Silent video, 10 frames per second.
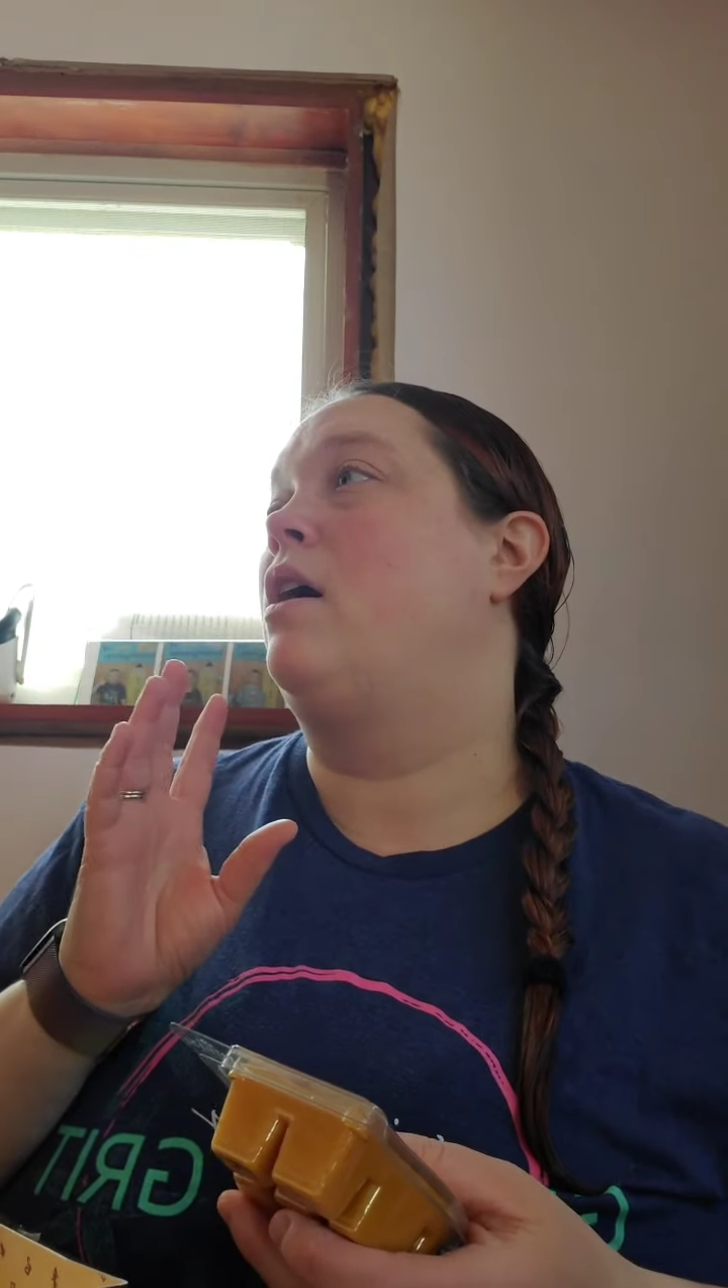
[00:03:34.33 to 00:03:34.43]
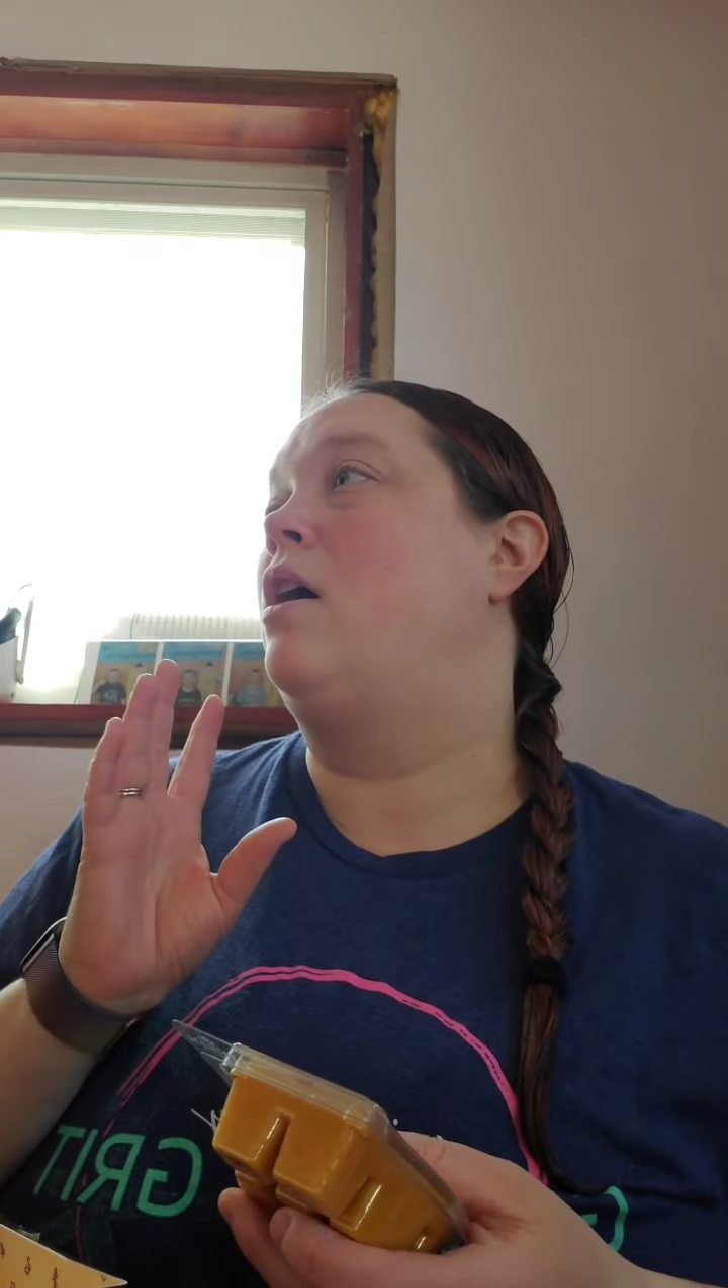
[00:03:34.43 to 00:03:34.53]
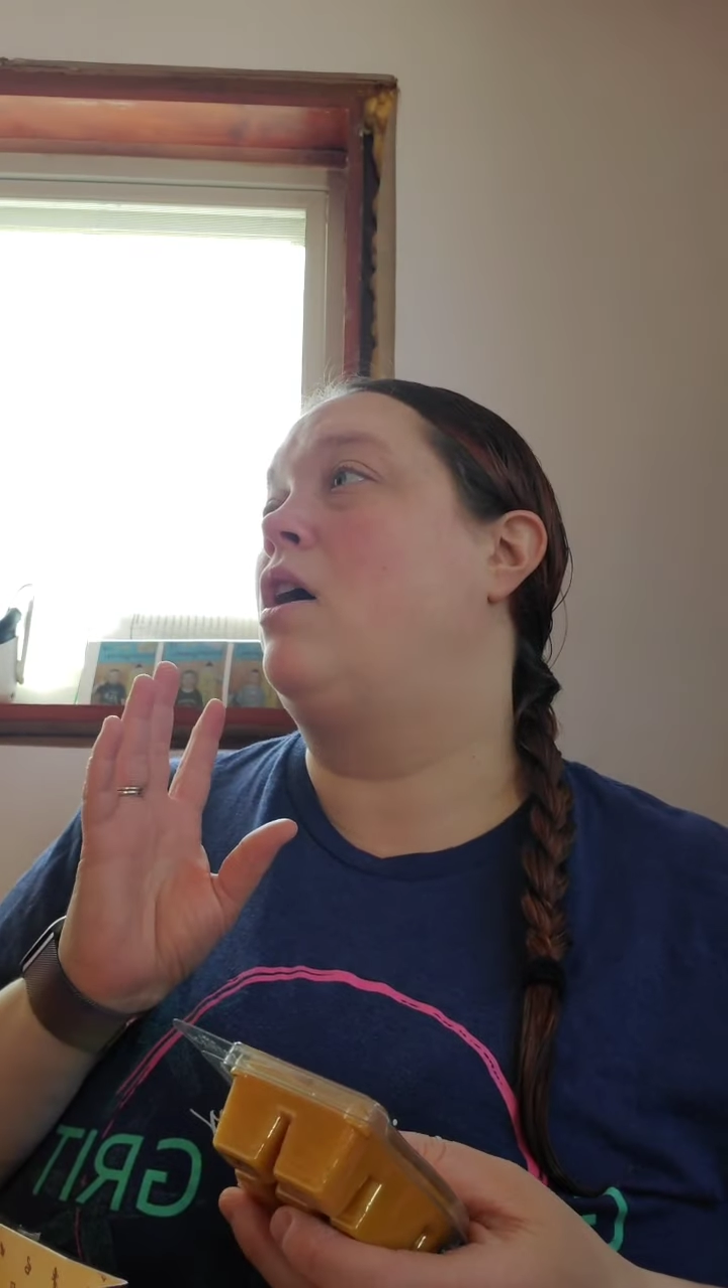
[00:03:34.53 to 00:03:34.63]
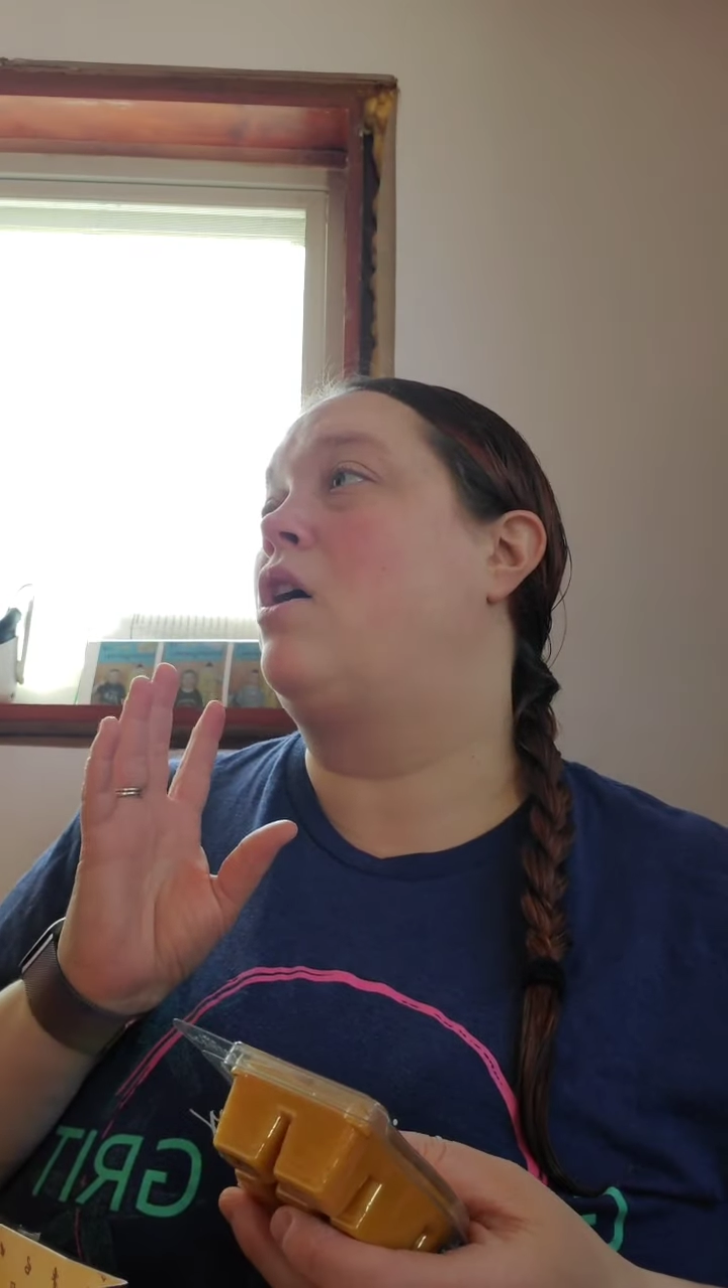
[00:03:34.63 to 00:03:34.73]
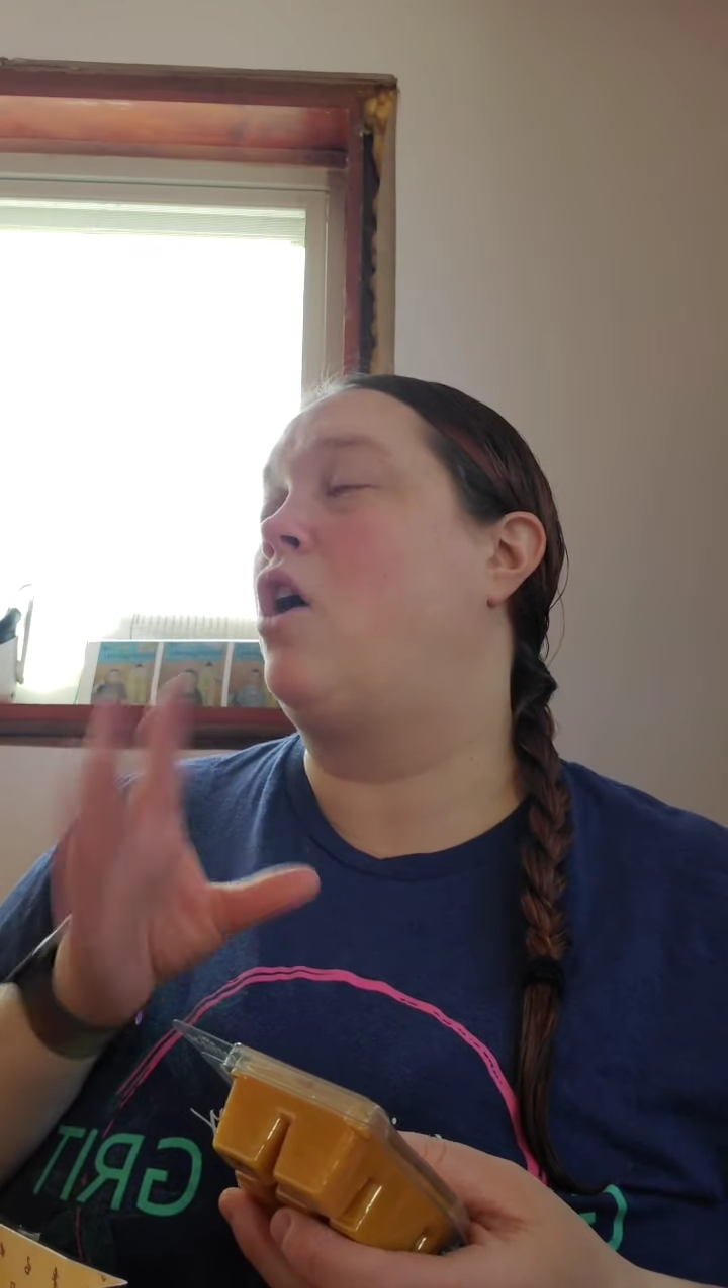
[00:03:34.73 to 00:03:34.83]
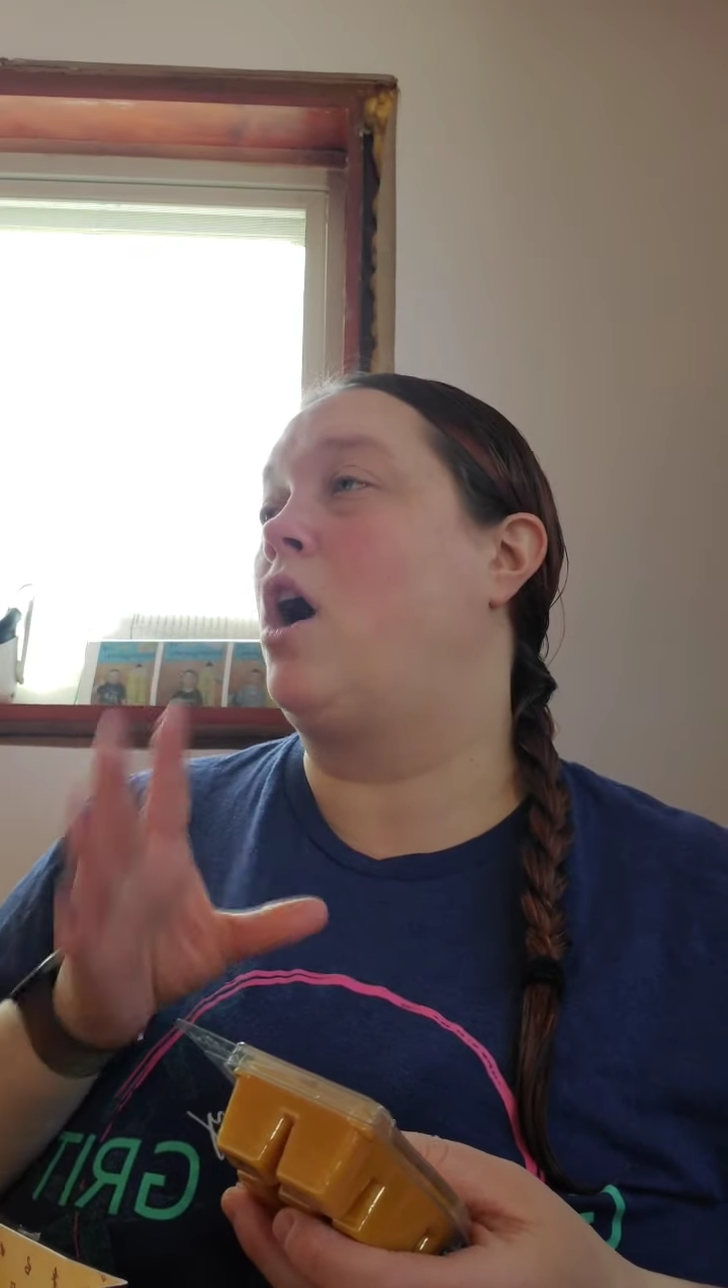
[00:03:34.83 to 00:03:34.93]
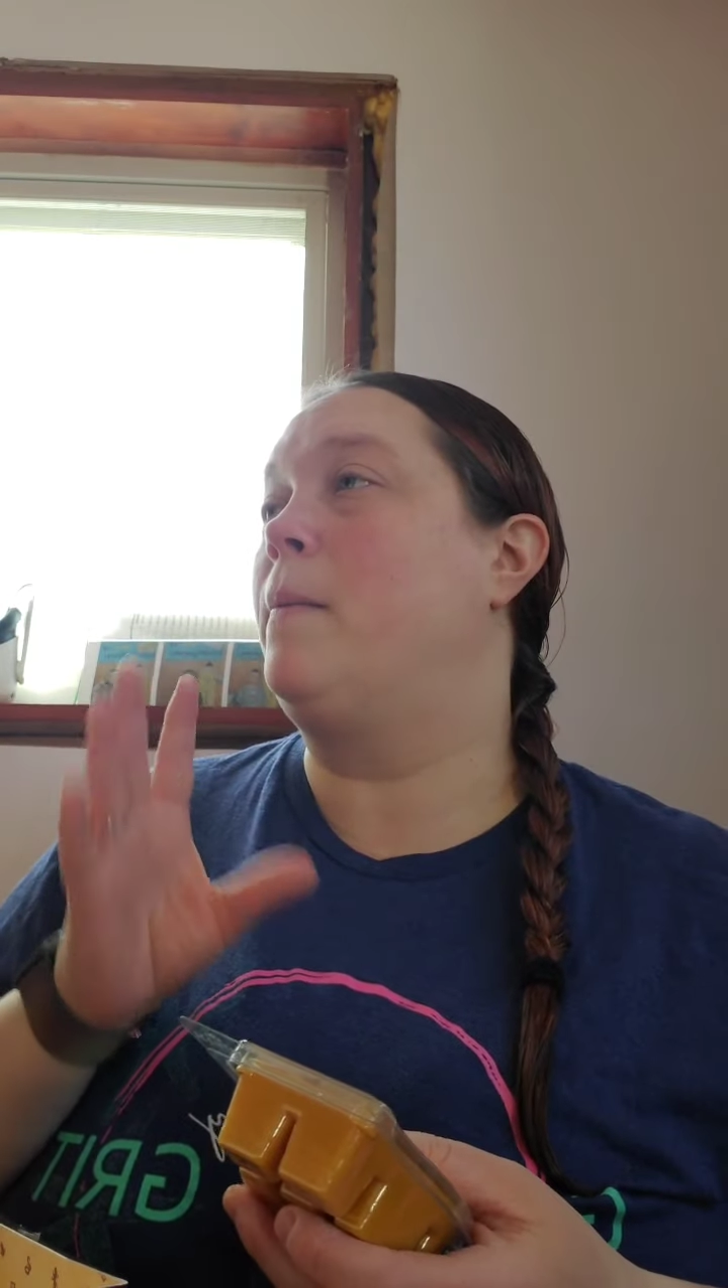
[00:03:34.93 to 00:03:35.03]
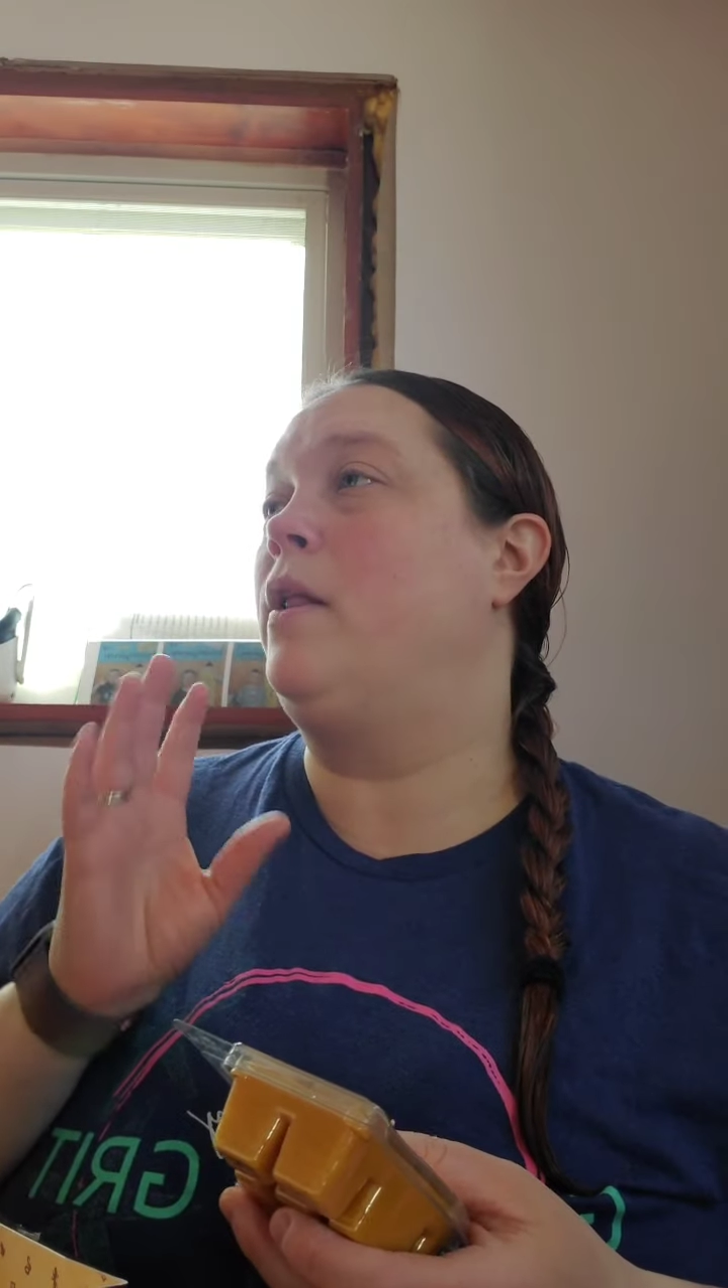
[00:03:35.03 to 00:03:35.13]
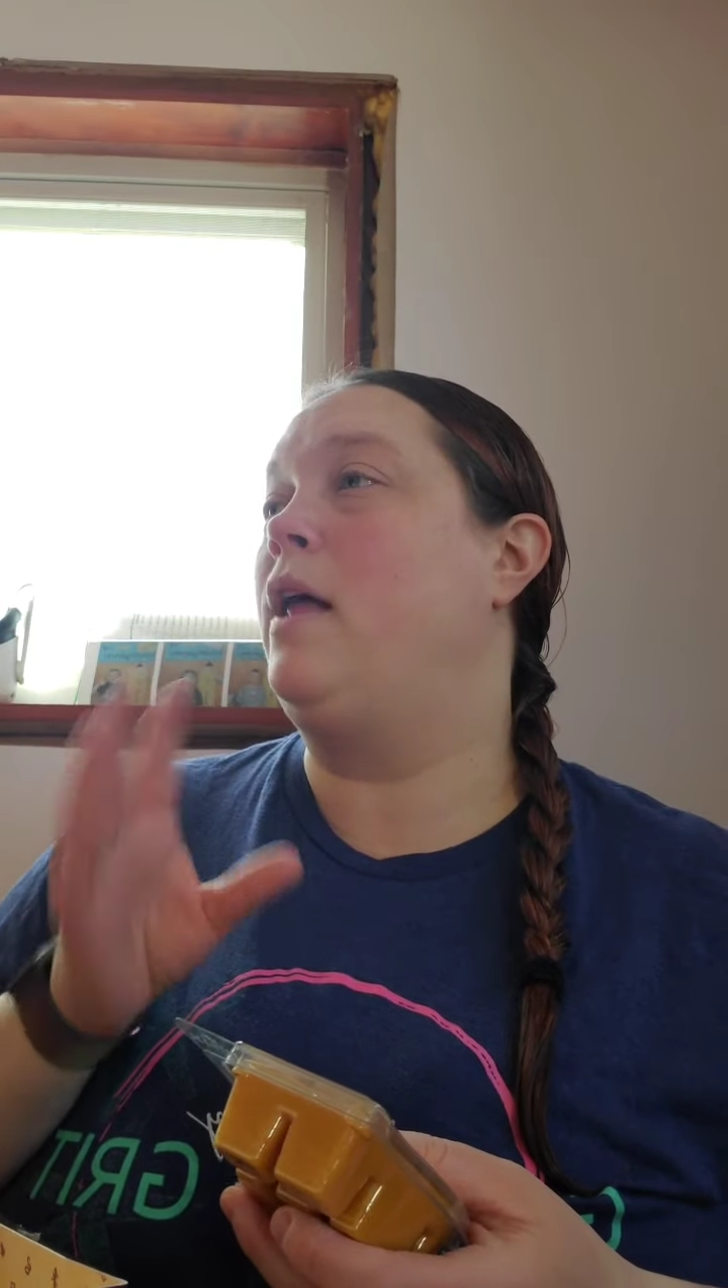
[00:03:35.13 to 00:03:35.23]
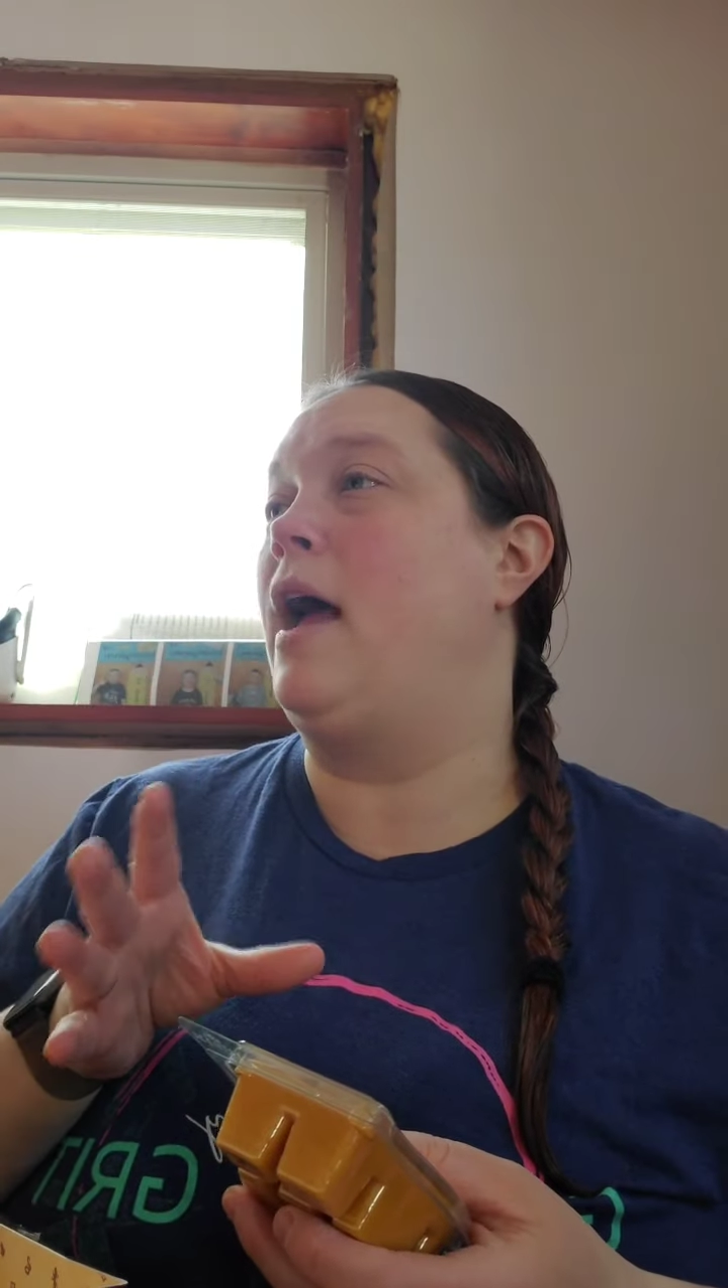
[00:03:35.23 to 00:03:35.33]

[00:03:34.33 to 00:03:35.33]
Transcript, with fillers: a caramel